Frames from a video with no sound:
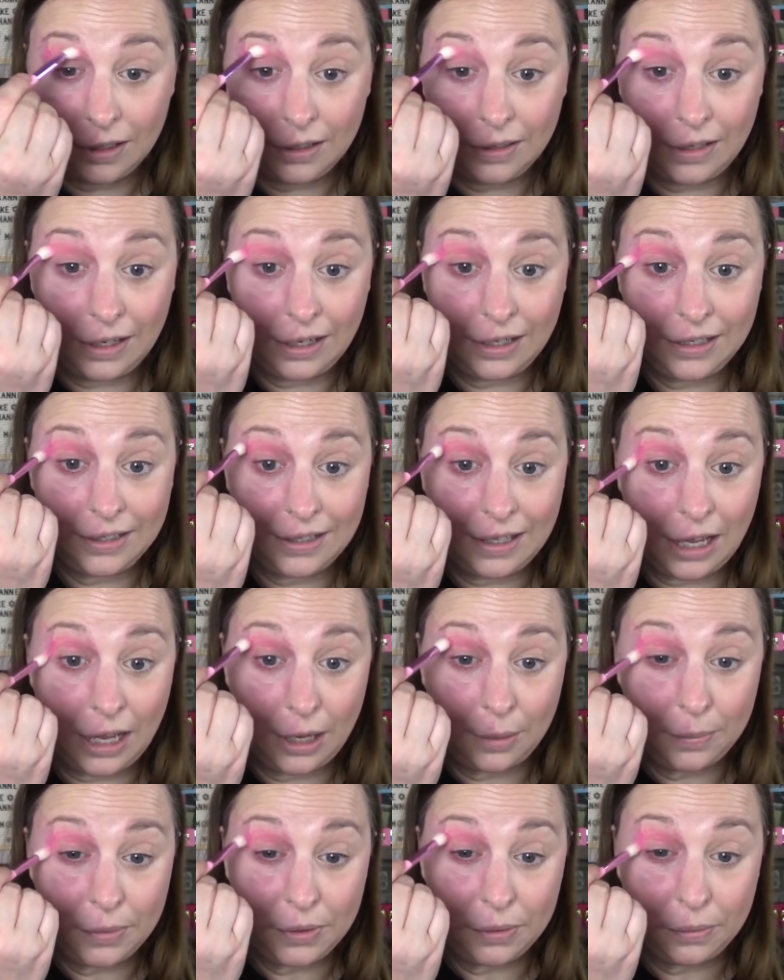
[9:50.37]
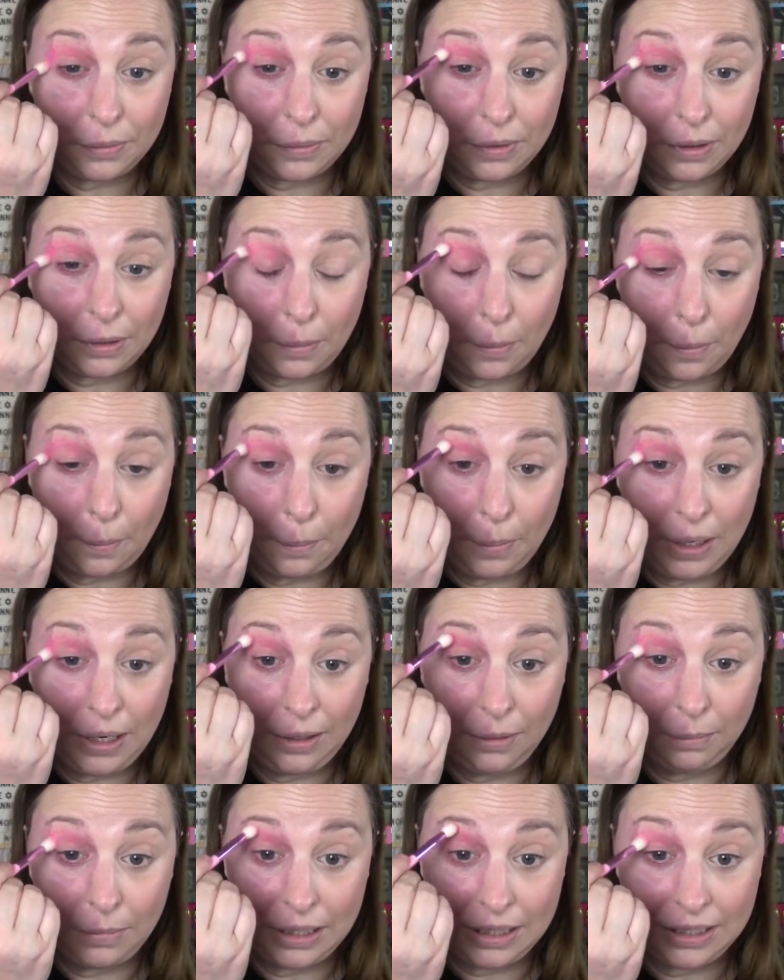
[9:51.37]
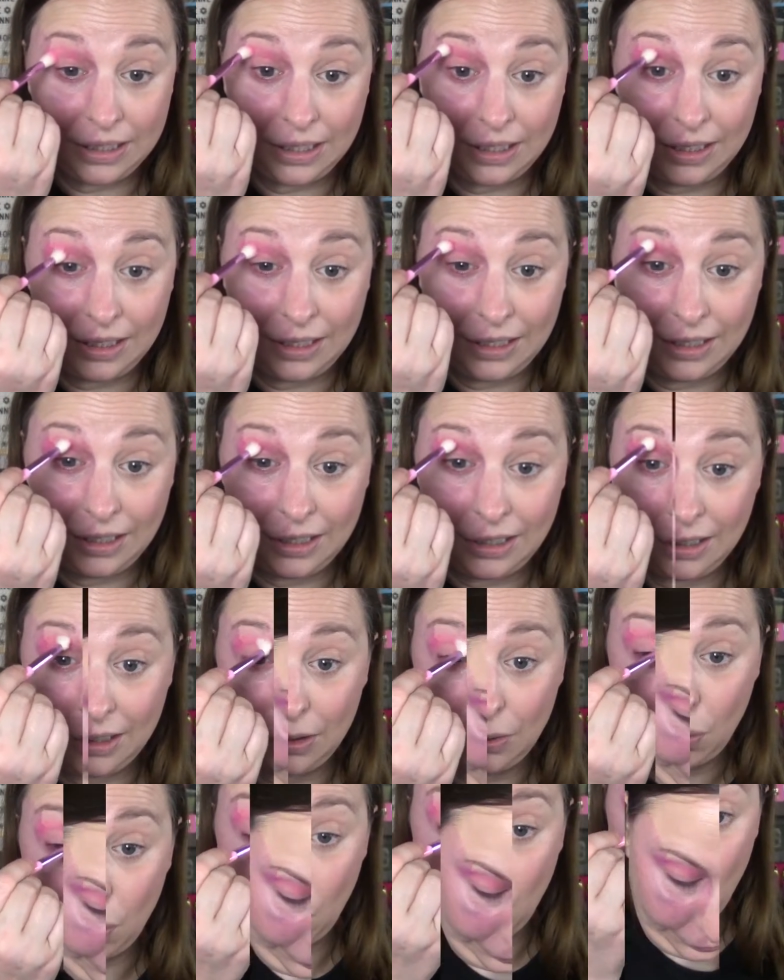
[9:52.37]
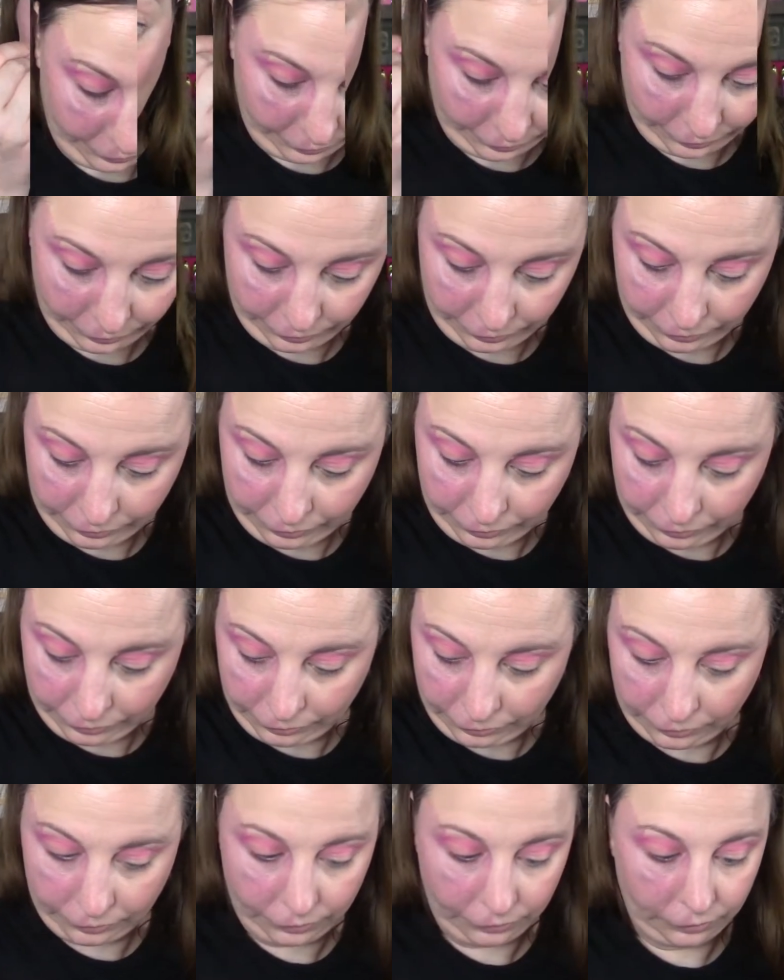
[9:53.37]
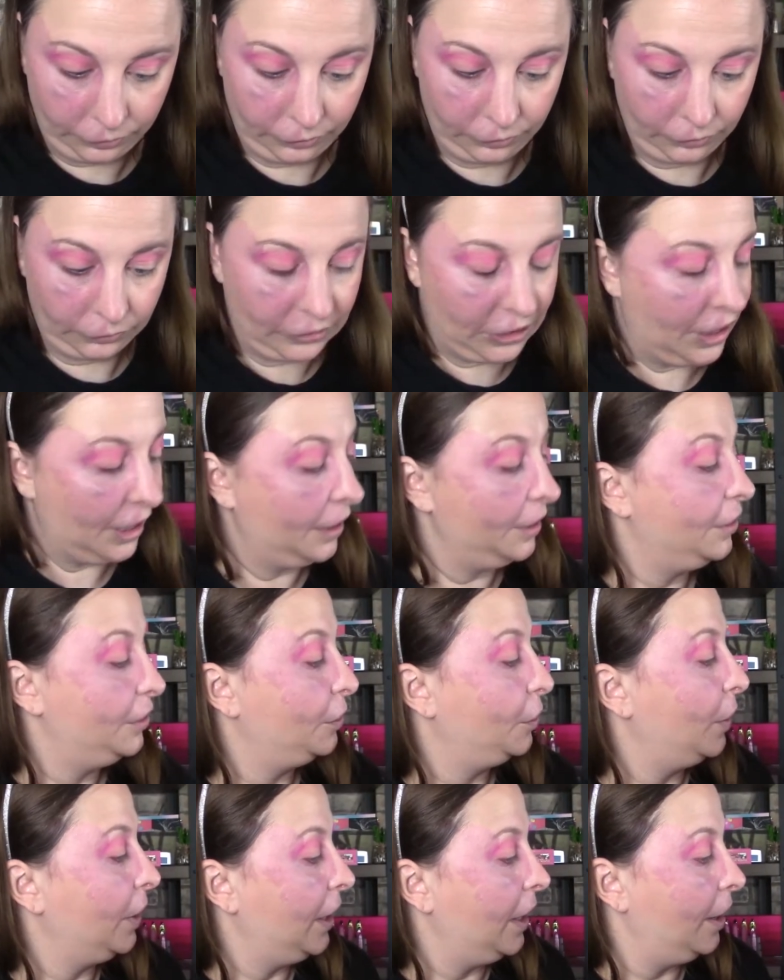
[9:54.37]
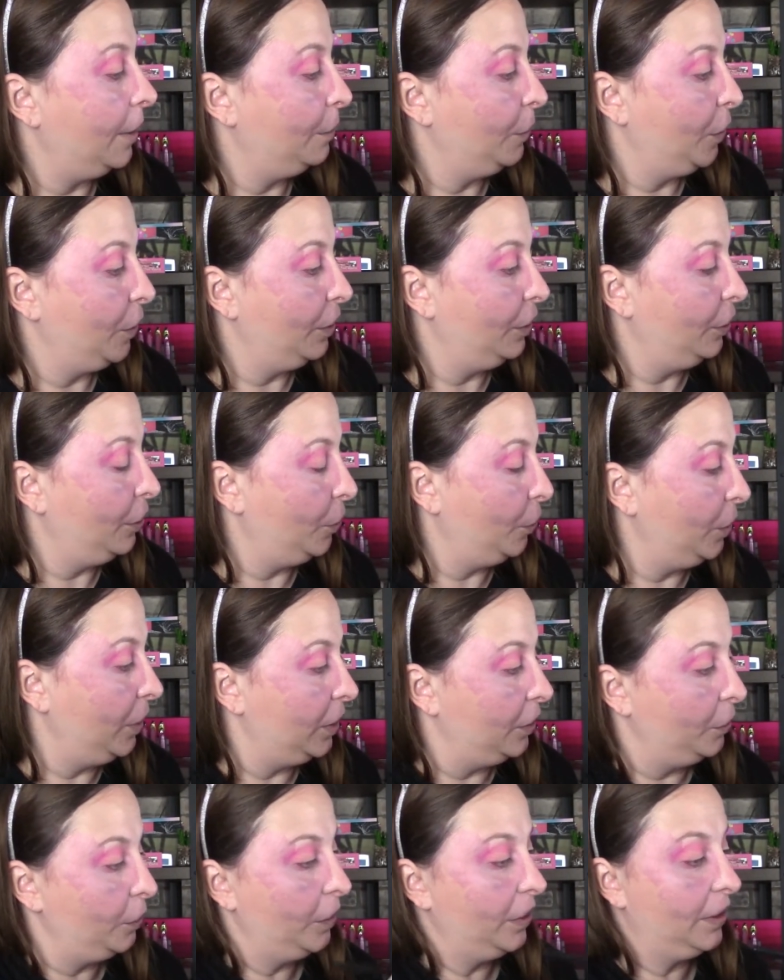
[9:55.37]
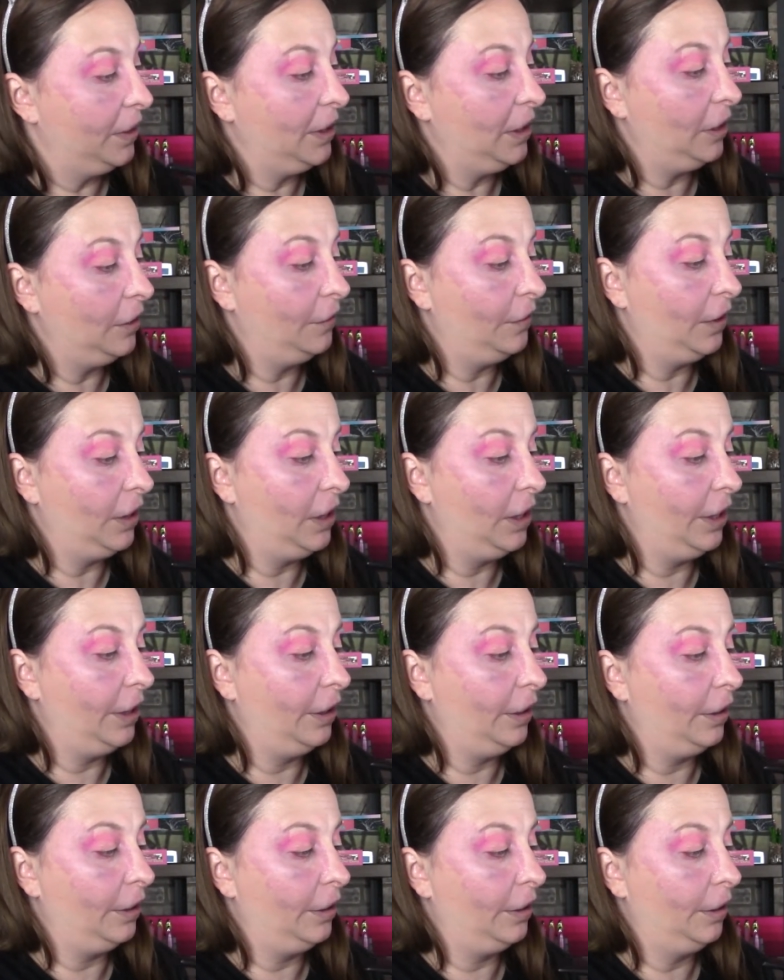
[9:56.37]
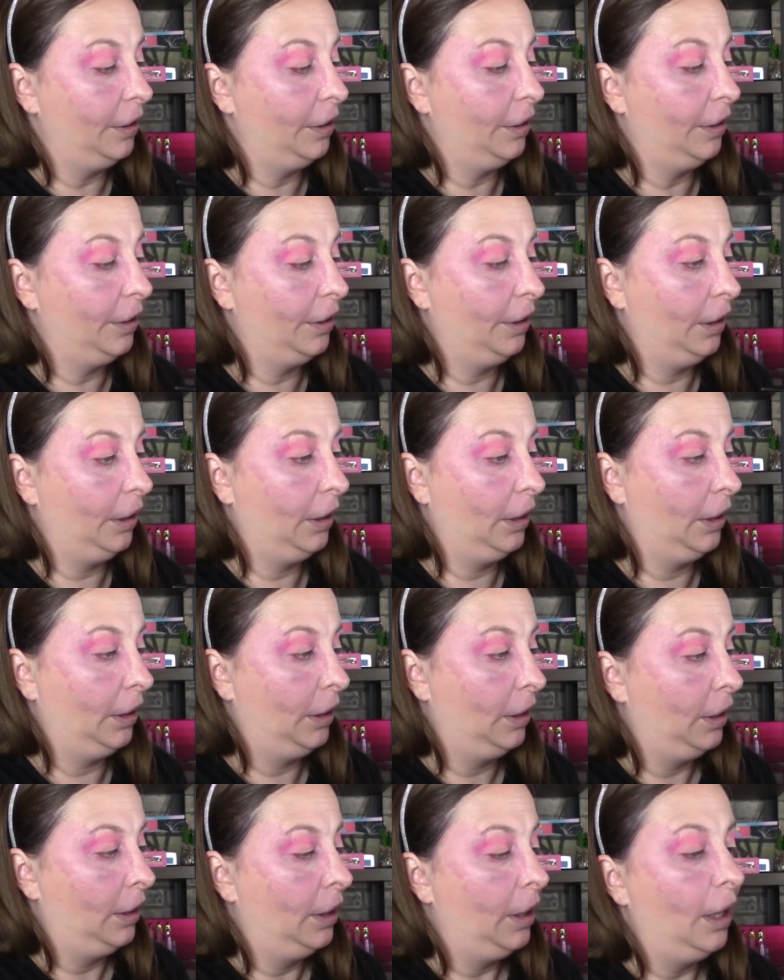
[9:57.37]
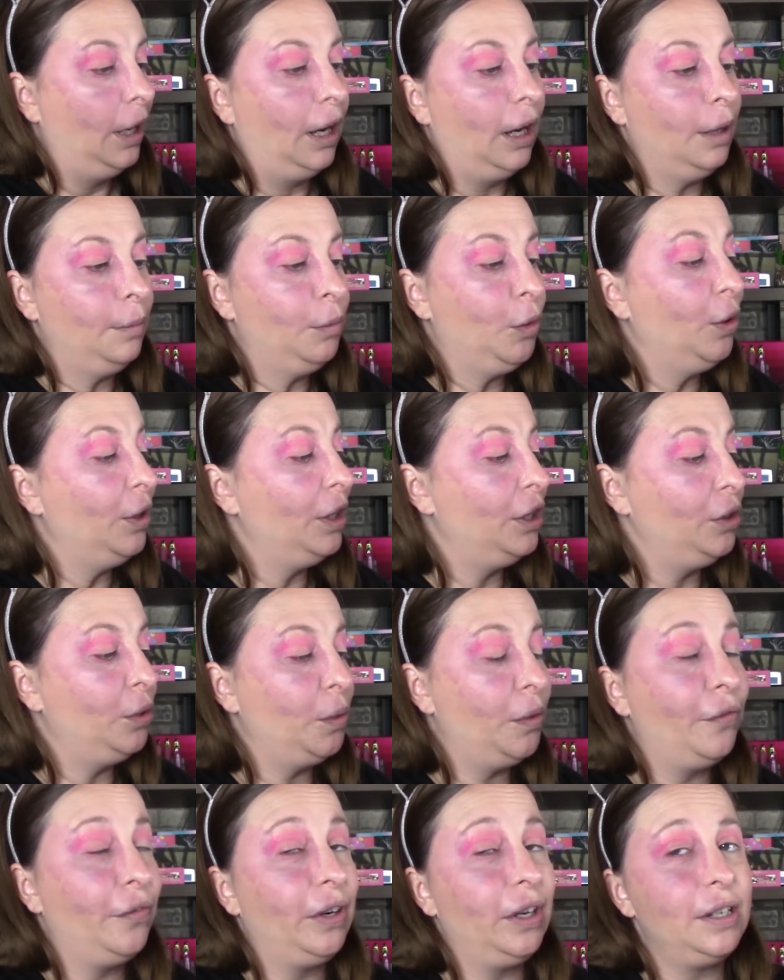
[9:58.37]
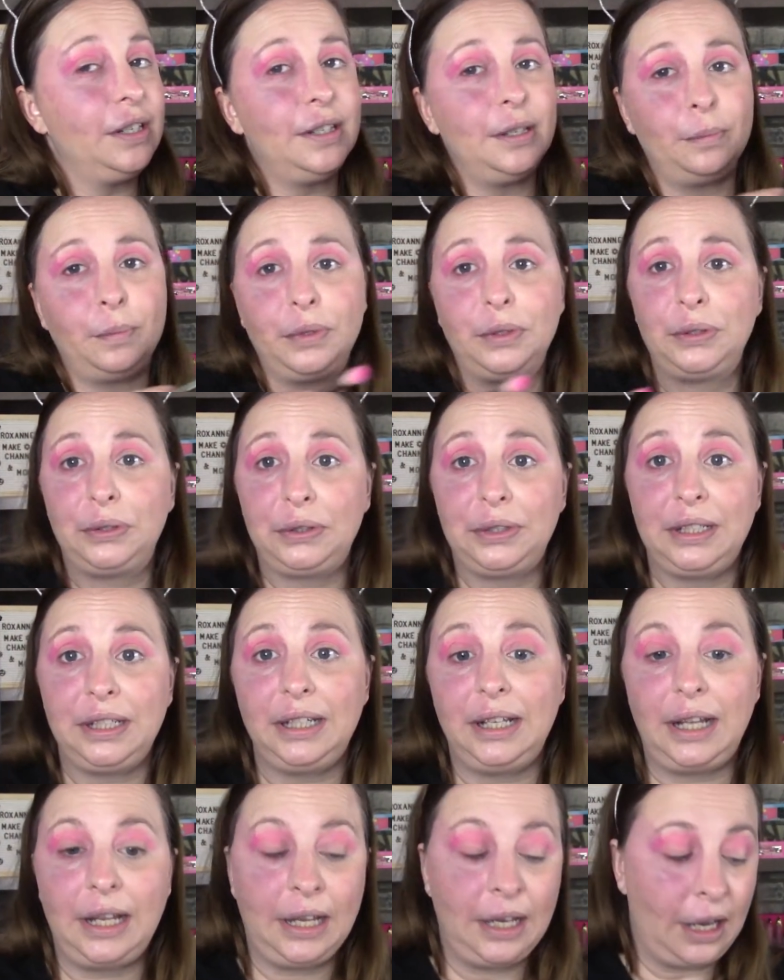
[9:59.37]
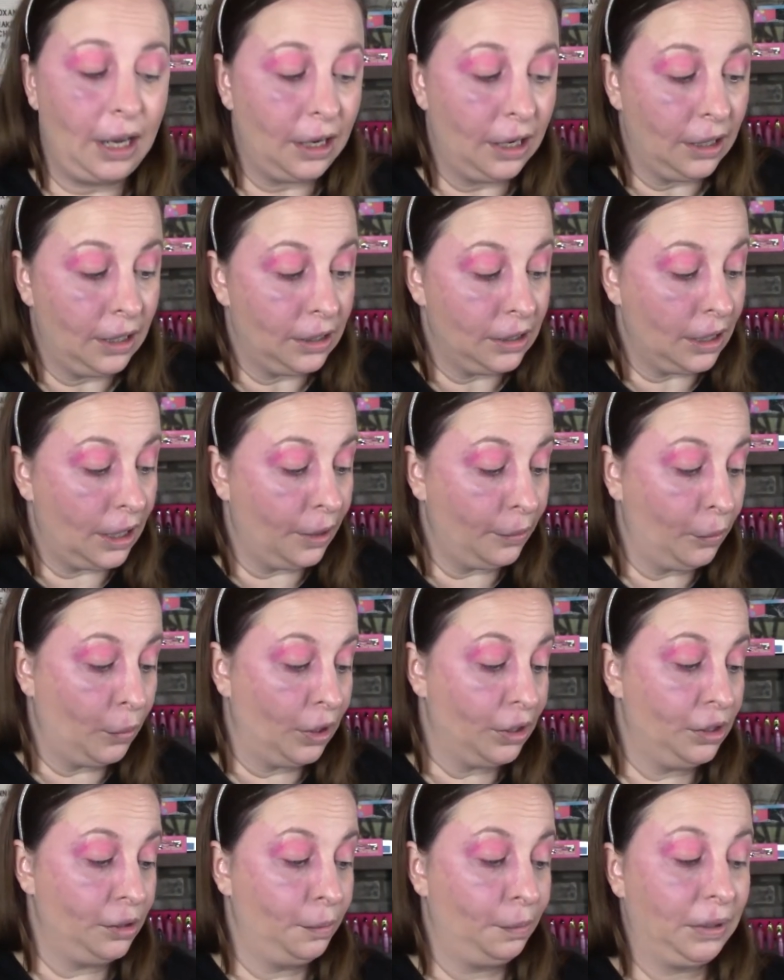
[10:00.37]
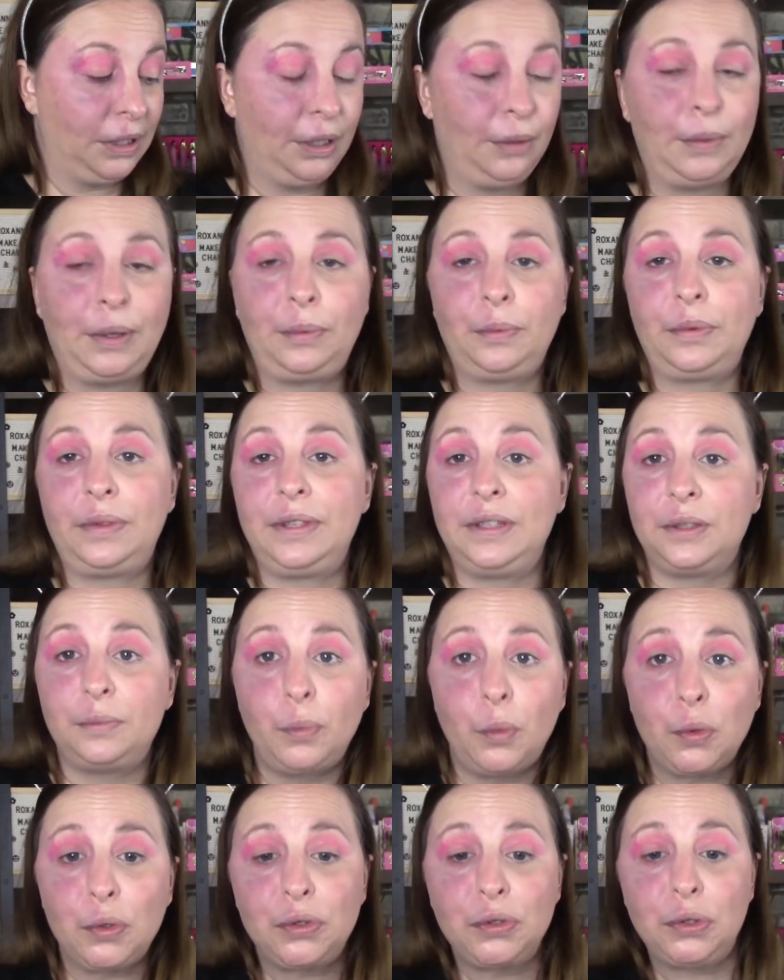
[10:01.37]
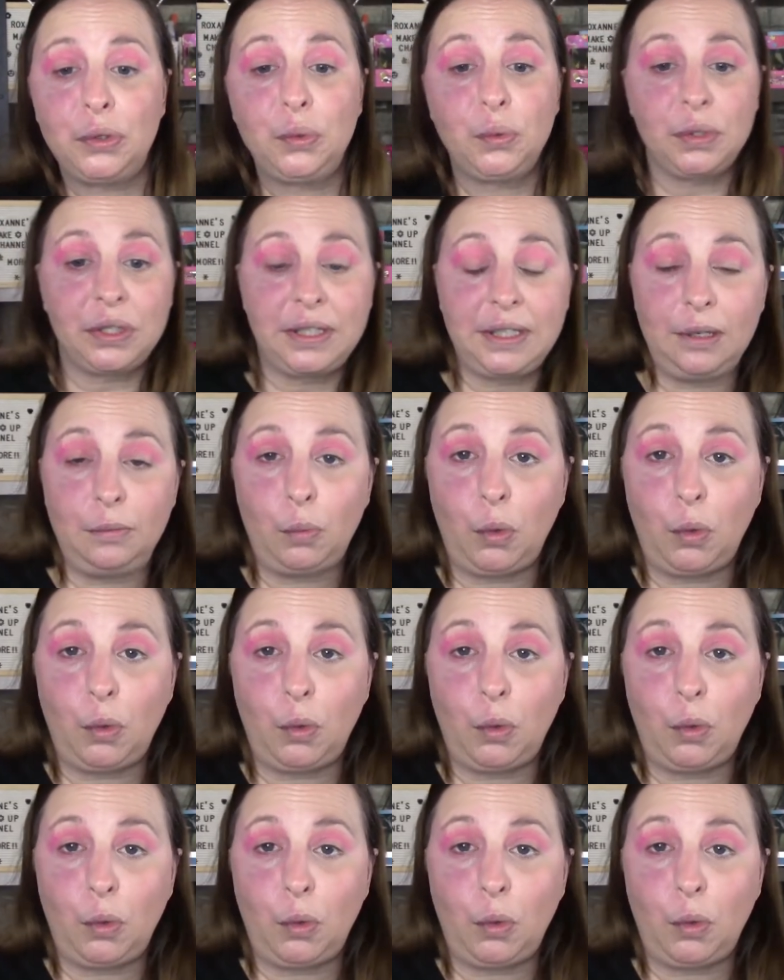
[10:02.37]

That is absolutely pigmented. Wow. Okay, so I am going to go in with Diva here. I'm going to do a very simple look today, and I want to play around with this more, so you will see